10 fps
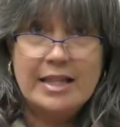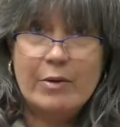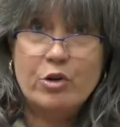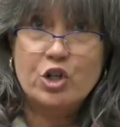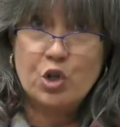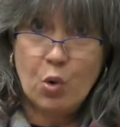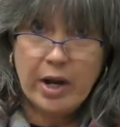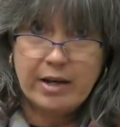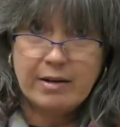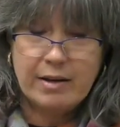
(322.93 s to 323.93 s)
they were
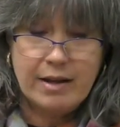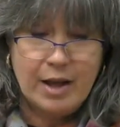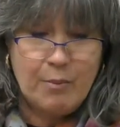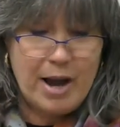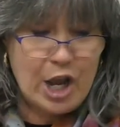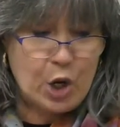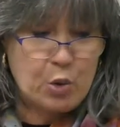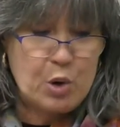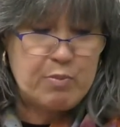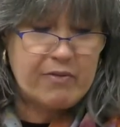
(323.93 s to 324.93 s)
joined by a
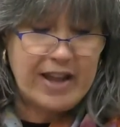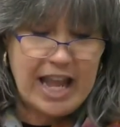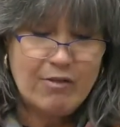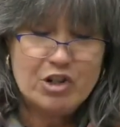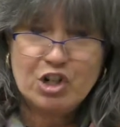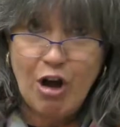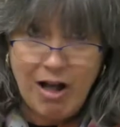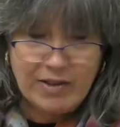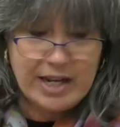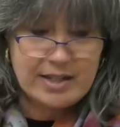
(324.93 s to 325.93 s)
group of English
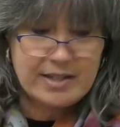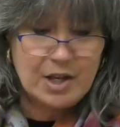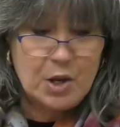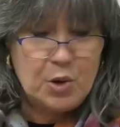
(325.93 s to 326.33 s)
colonists